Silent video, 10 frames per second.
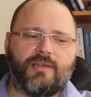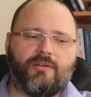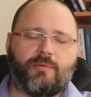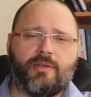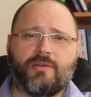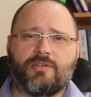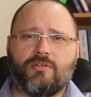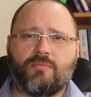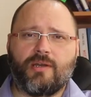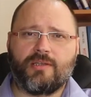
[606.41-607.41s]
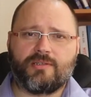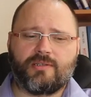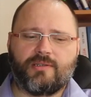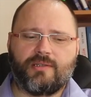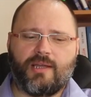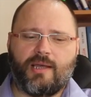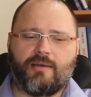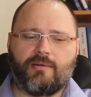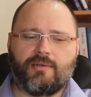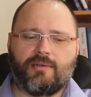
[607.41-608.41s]
everybody was surprised.
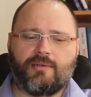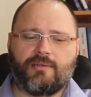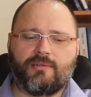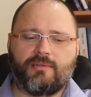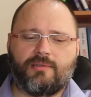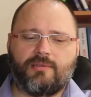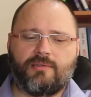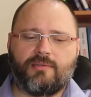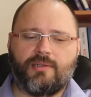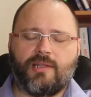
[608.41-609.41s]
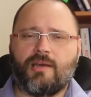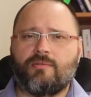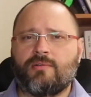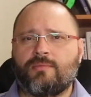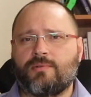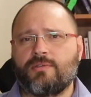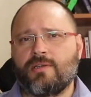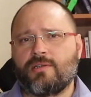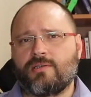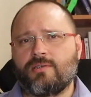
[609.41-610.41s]
Now, in our
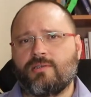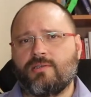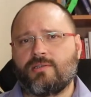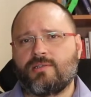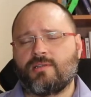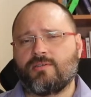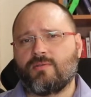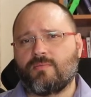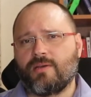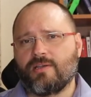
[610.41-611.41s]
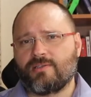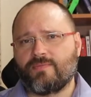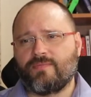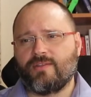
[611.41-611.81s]
projection, it's not a surprise.